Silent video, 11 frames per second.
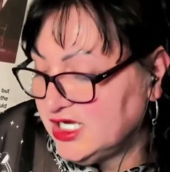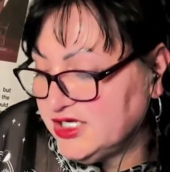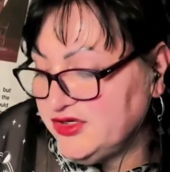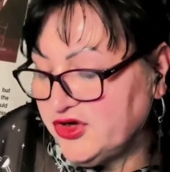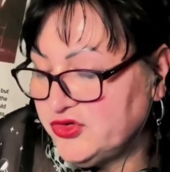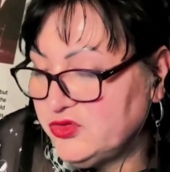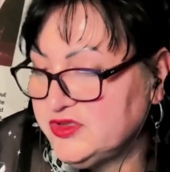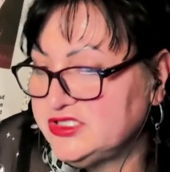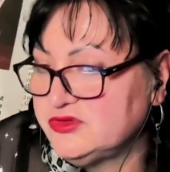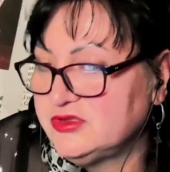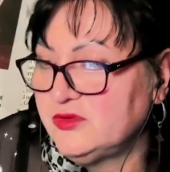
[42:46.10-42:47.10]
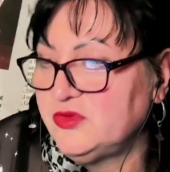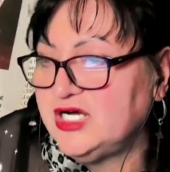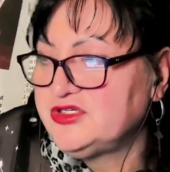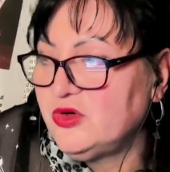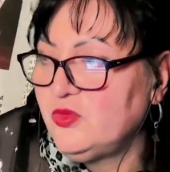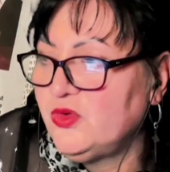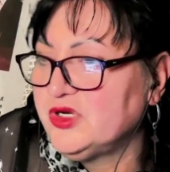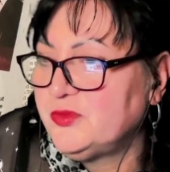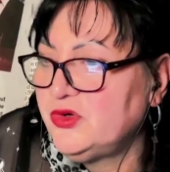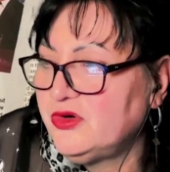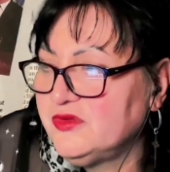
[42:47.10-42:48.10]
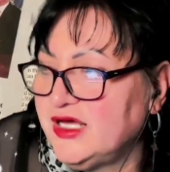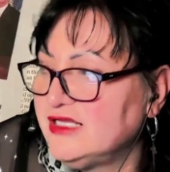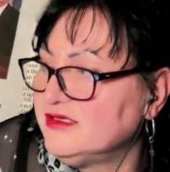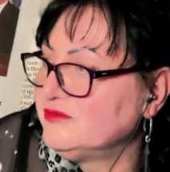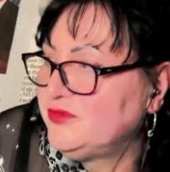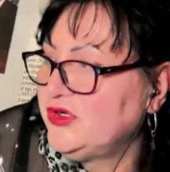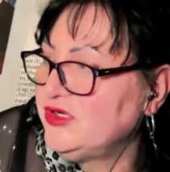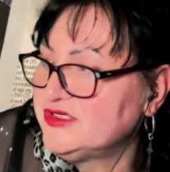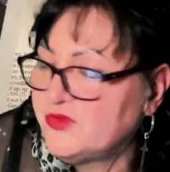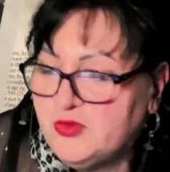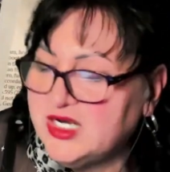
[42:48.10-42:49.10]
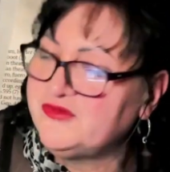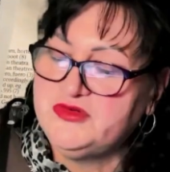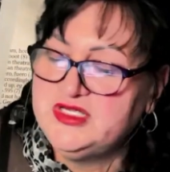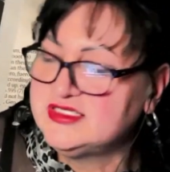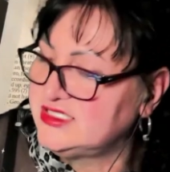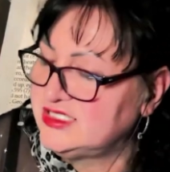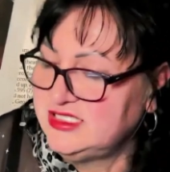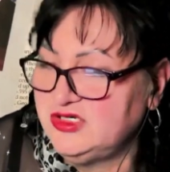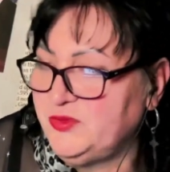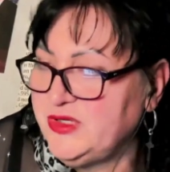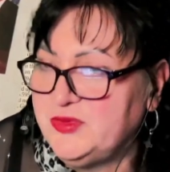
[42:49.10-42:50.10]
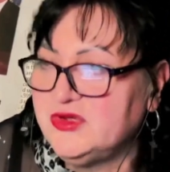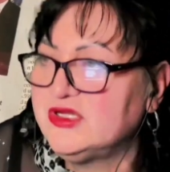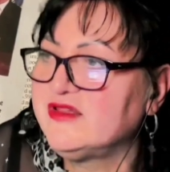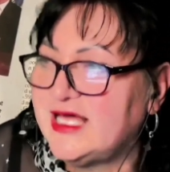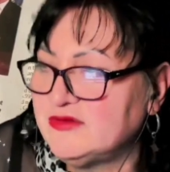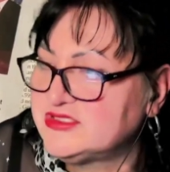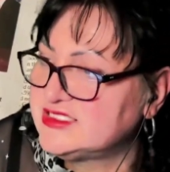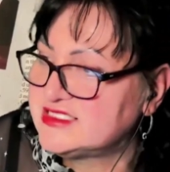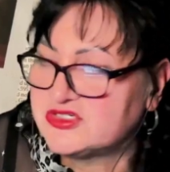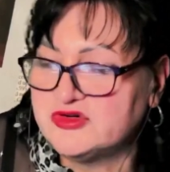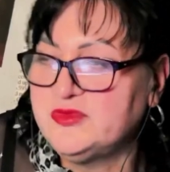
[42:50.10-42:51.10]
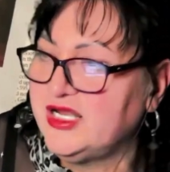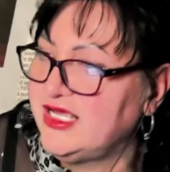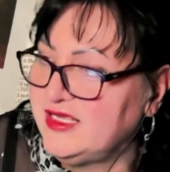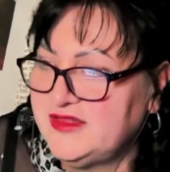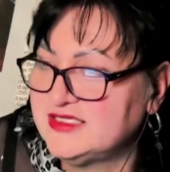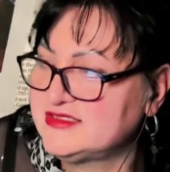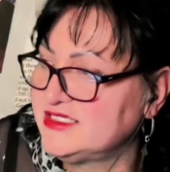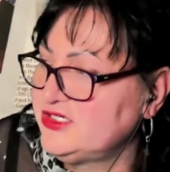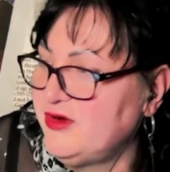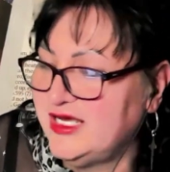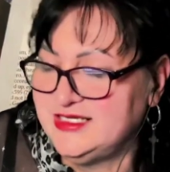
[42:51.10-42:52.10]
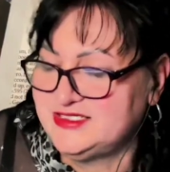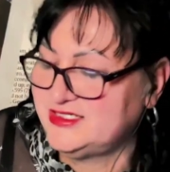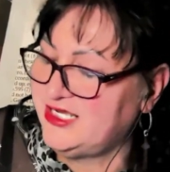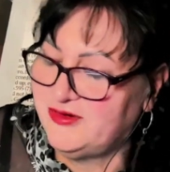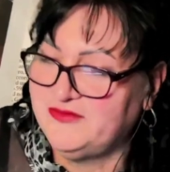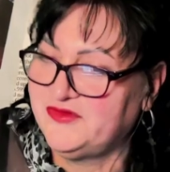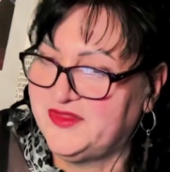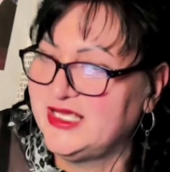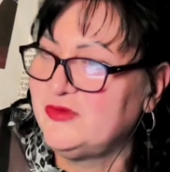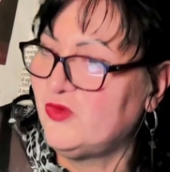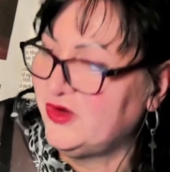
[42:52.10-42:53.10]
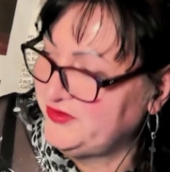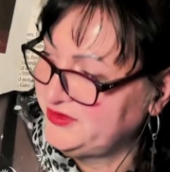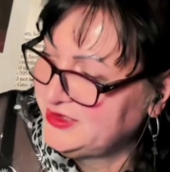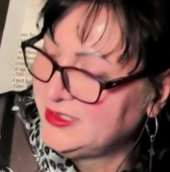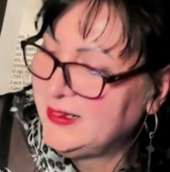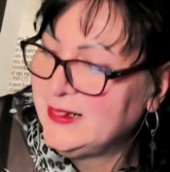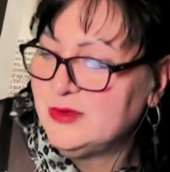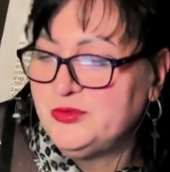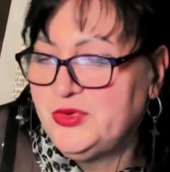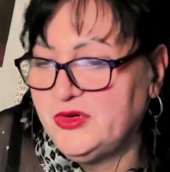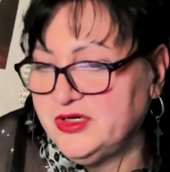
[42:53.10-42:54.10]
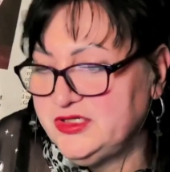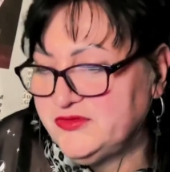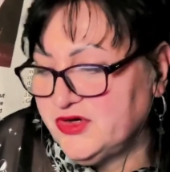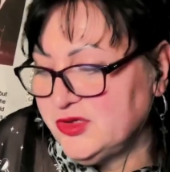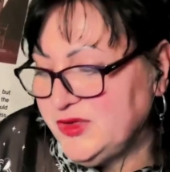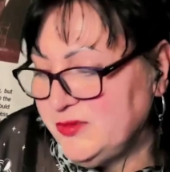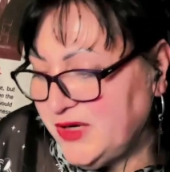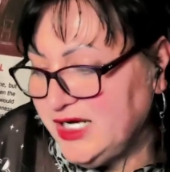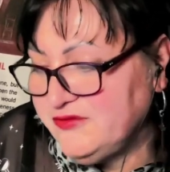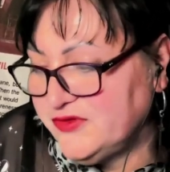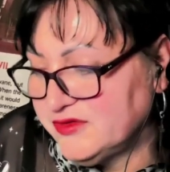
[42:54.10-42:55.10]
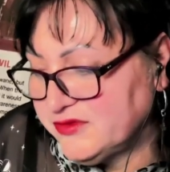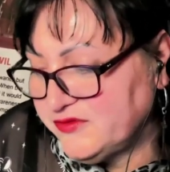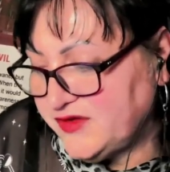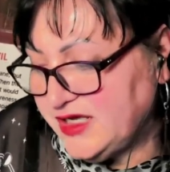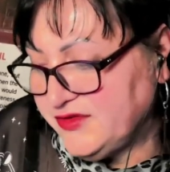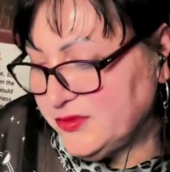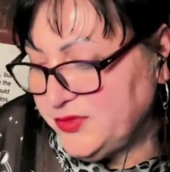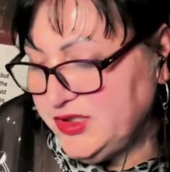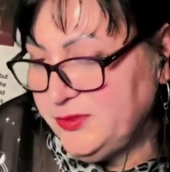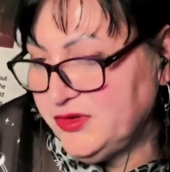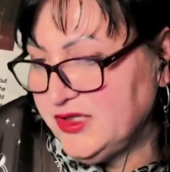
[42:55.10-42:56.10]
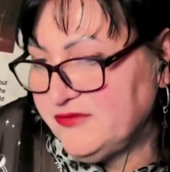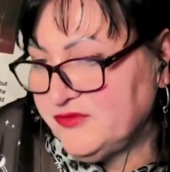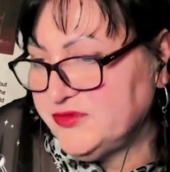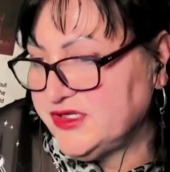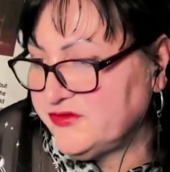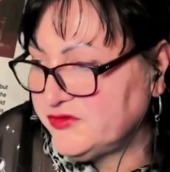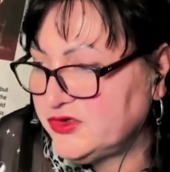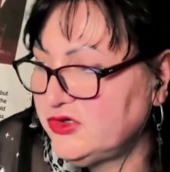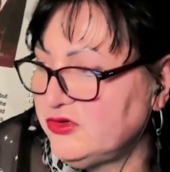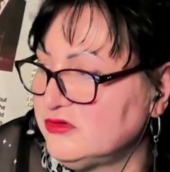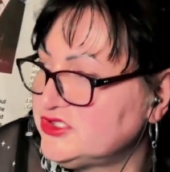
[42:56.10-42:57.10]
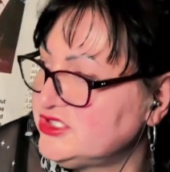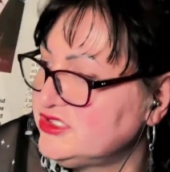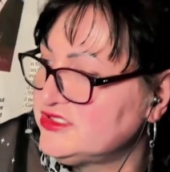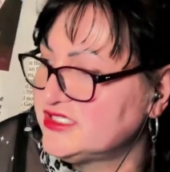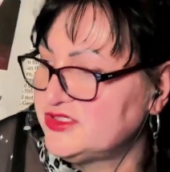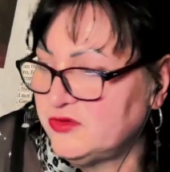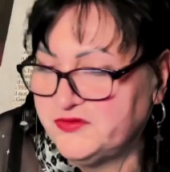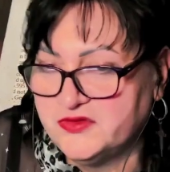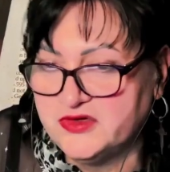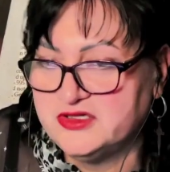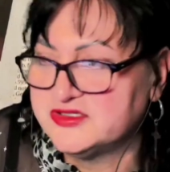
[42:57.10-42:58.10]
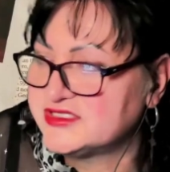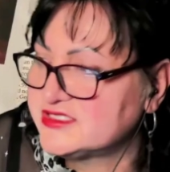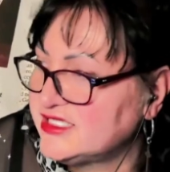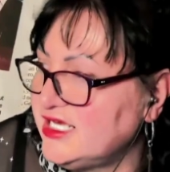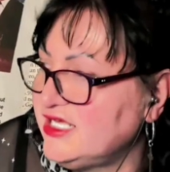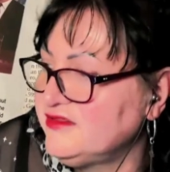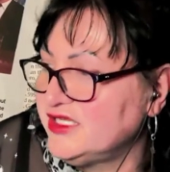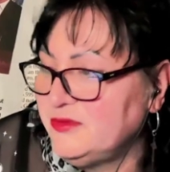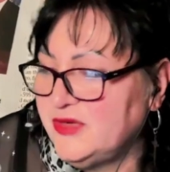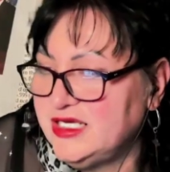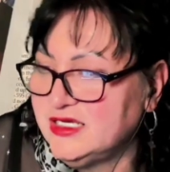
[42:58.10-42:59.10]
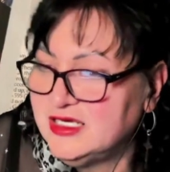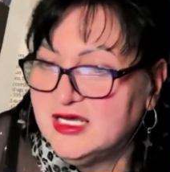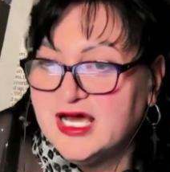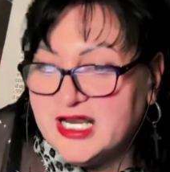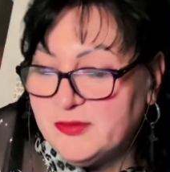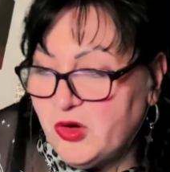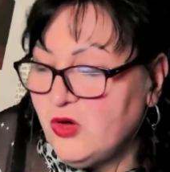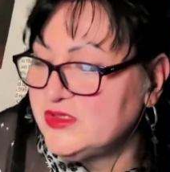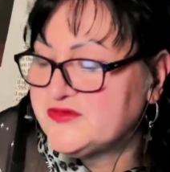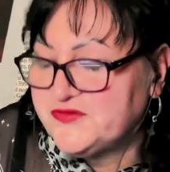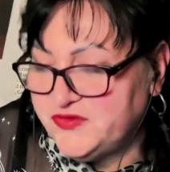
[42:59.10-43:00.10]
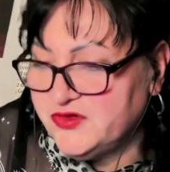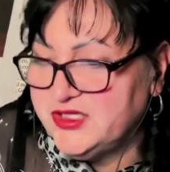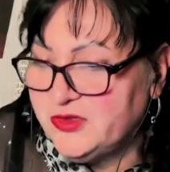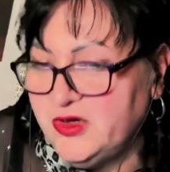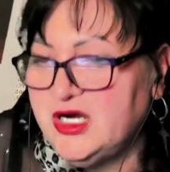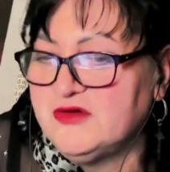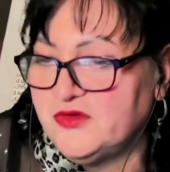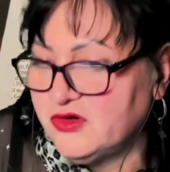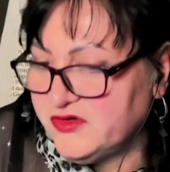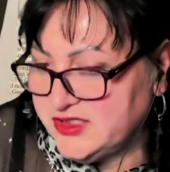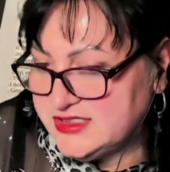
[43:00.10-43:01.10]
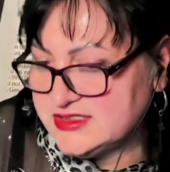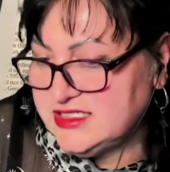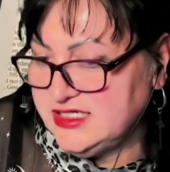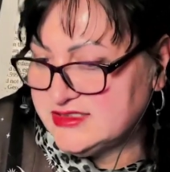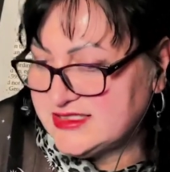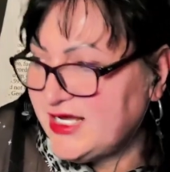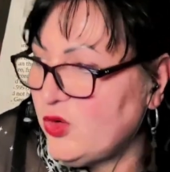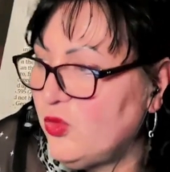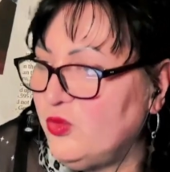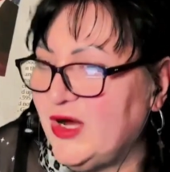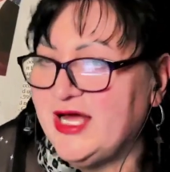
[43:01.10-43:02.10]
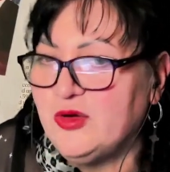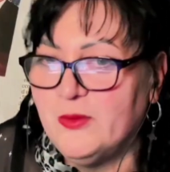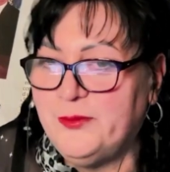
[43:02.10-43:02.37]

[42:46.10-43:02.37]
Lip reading: not only do I don't want to put that person, for whatever reason, you know, people are allowed to discriminate in that situation however they want. But you've got to be mindful of the fact that people are from different cultures. They don't fully understand. And I'm always fully aware of all of these things. I don't